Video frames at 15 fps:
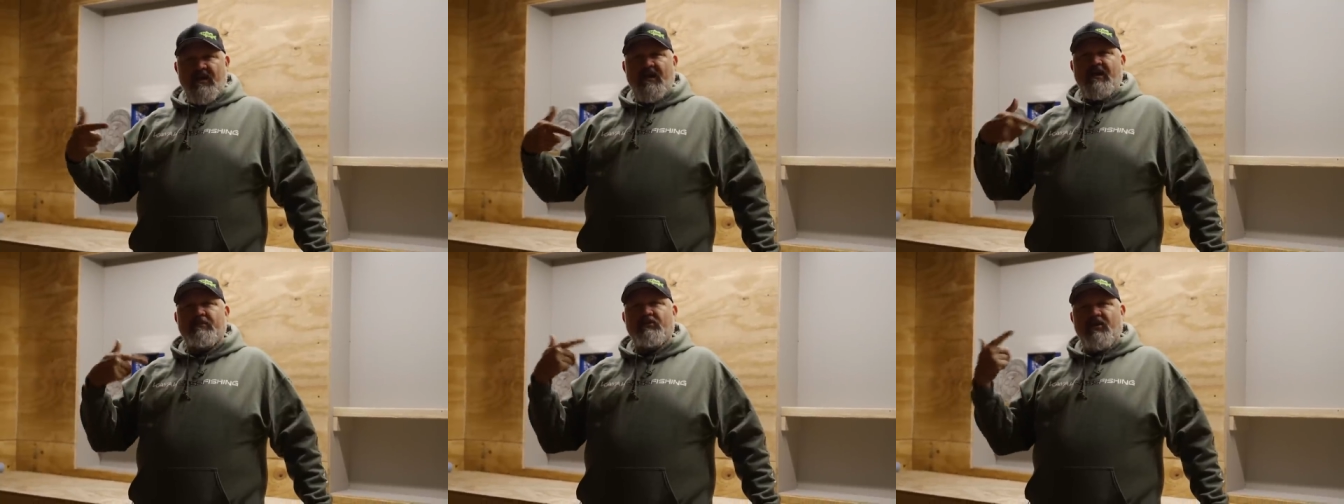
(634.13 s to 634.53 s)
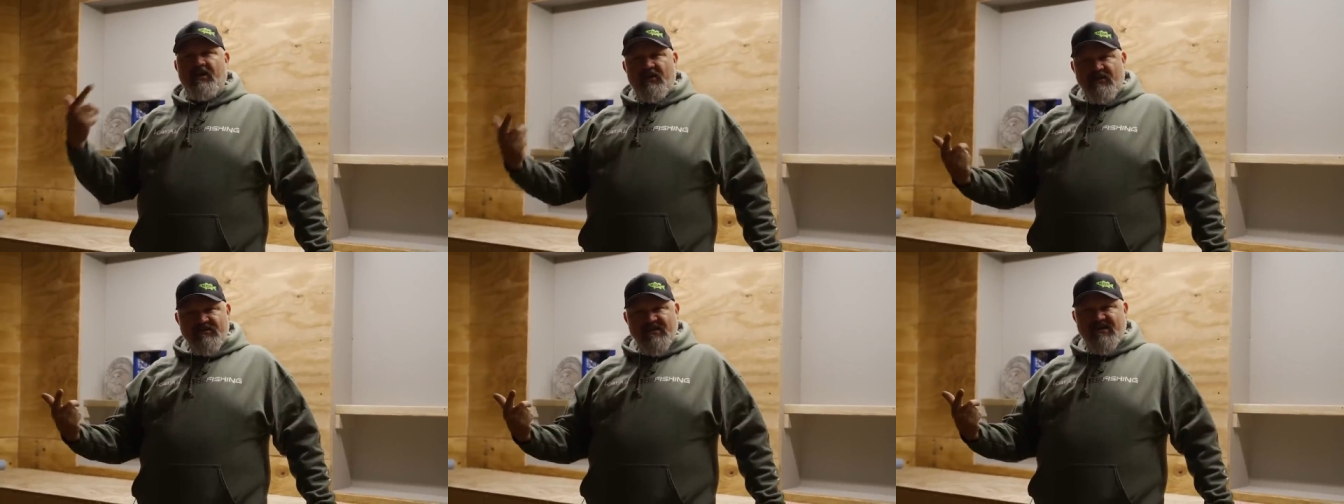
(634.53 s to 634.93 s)
and
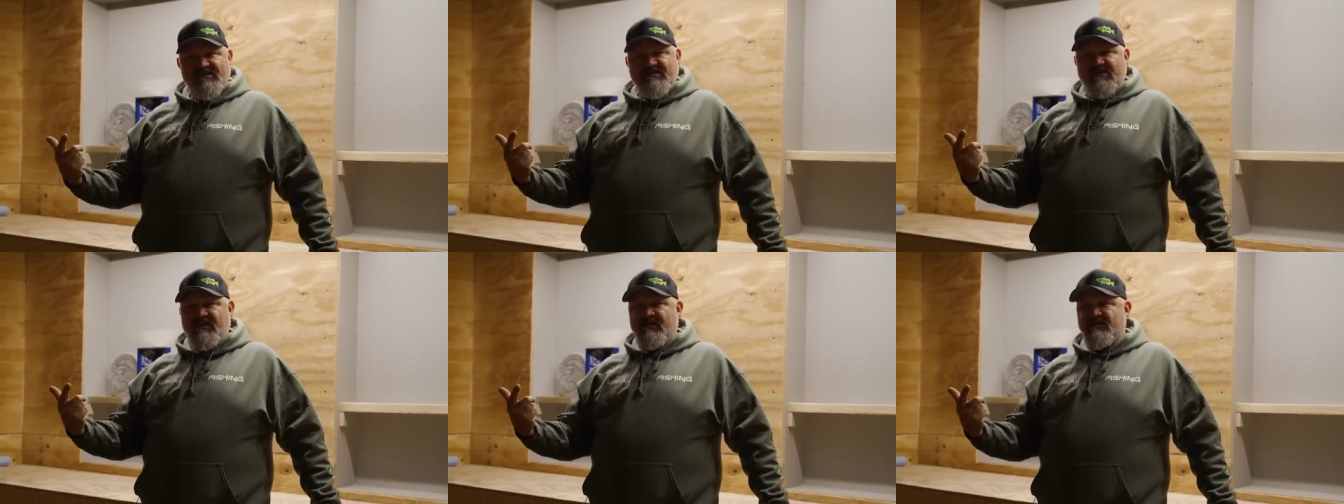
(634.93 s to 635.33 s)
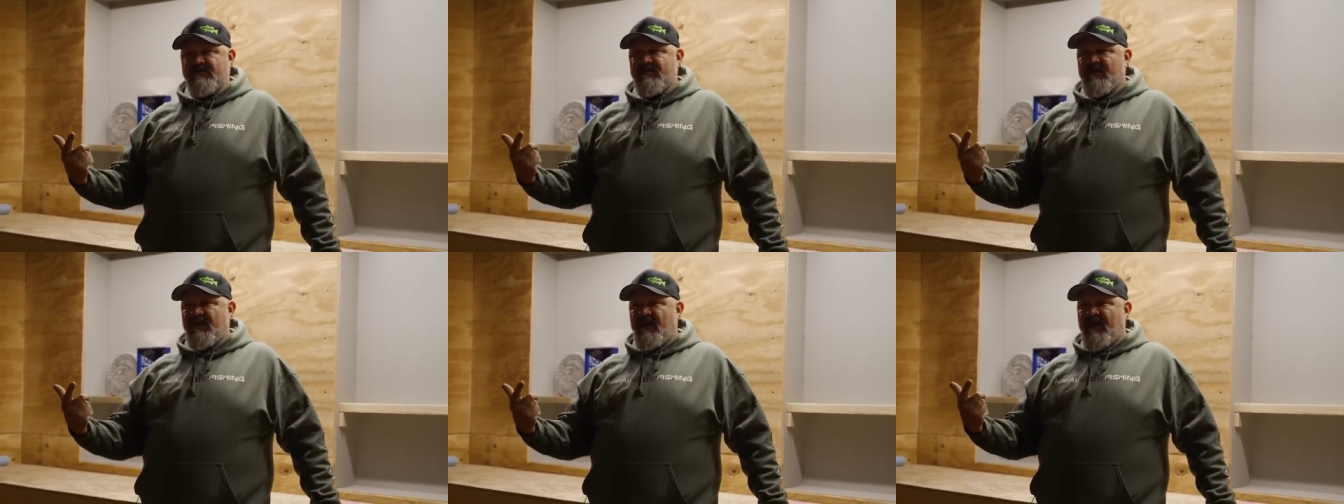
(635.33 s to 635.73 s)
prioritize
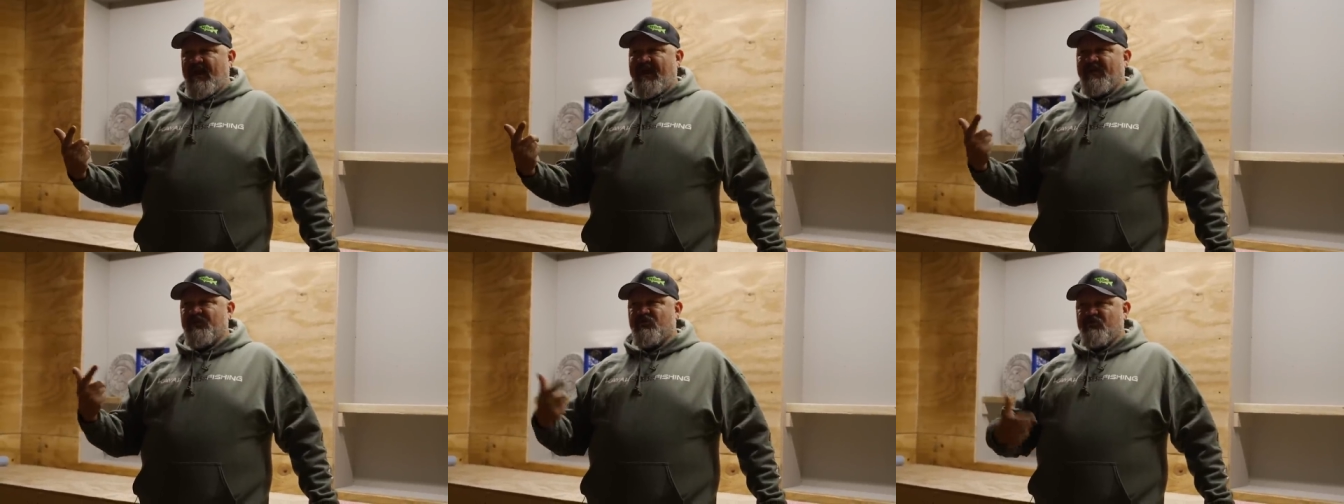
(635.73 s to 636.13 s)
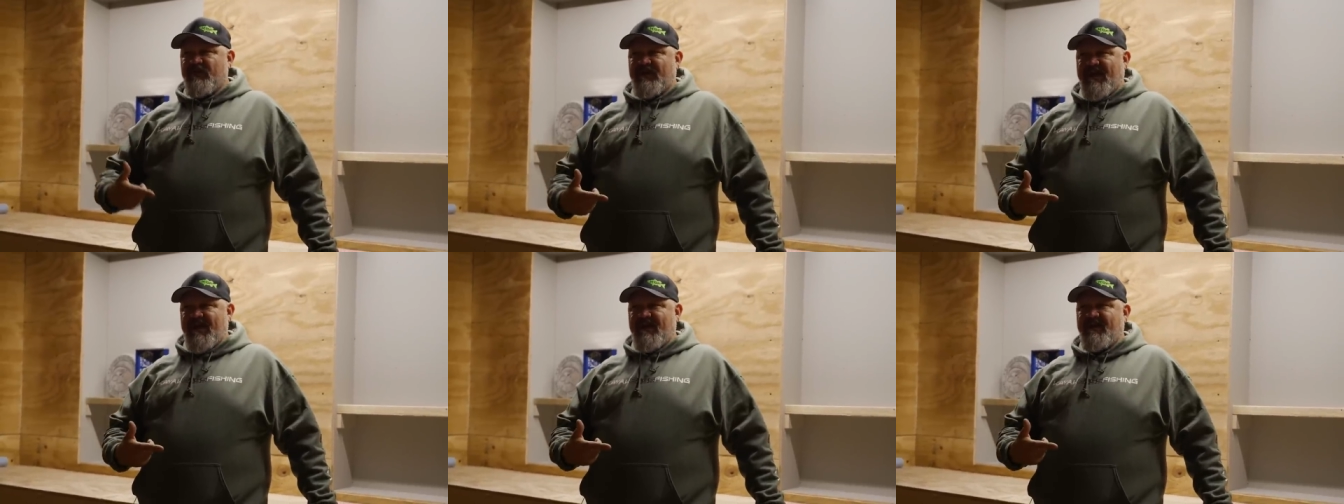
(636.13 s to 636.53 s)
things and
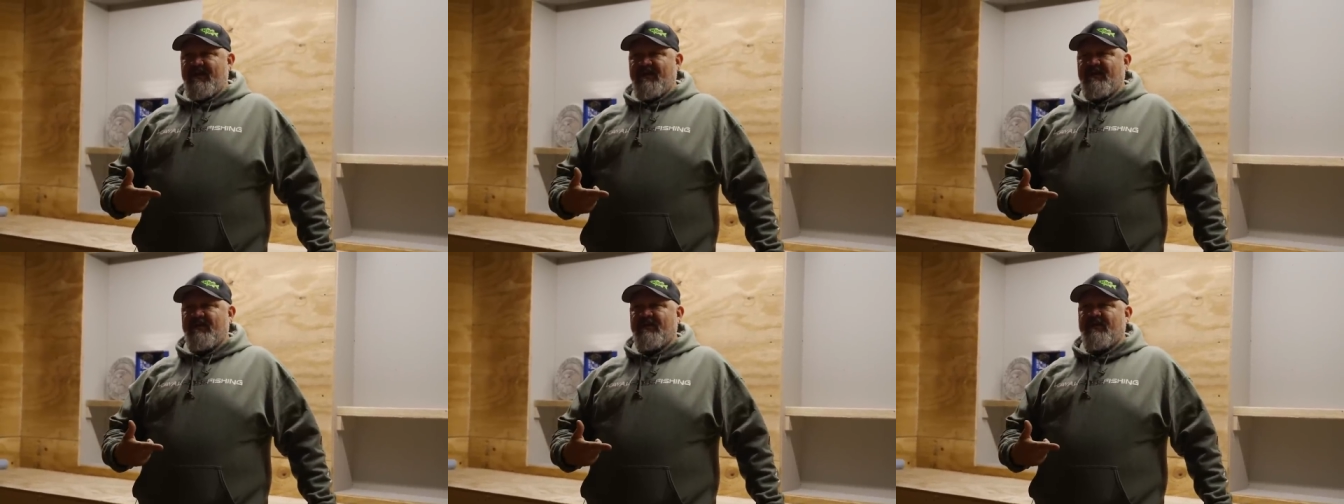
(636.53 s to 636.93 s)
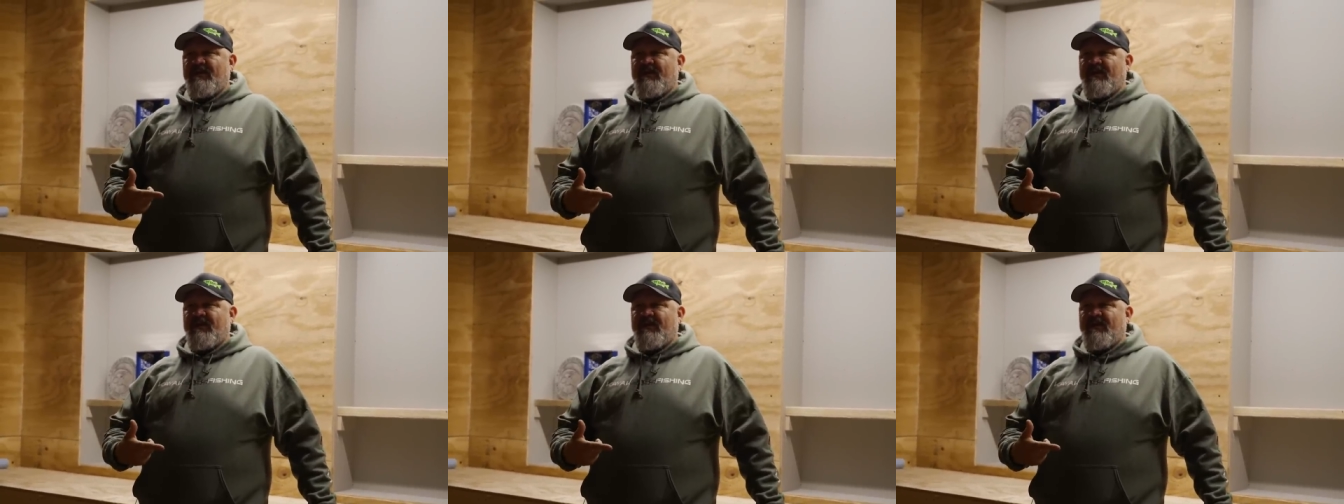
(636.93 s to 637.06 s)
creating